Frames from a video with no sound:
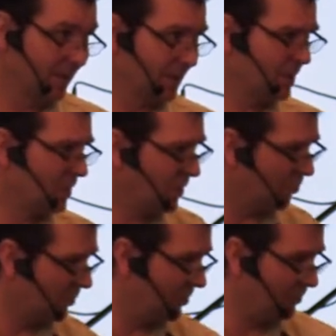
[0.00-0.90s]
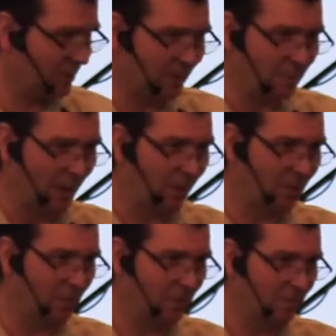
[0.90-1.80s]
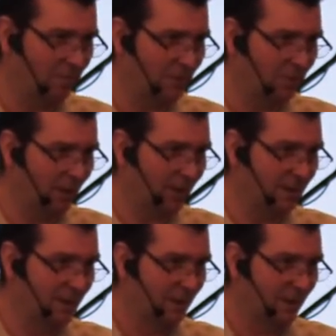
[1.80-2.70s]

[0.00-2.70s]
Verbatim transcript: This is, do you see the parallel between